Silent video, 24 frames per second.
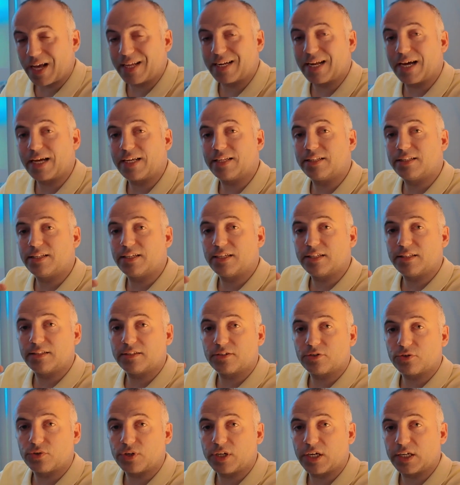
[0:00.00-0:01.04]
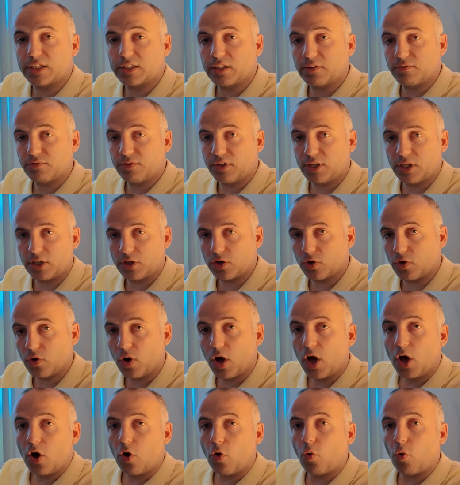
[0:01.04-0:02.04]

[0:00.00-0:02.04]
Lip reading: and I did create a video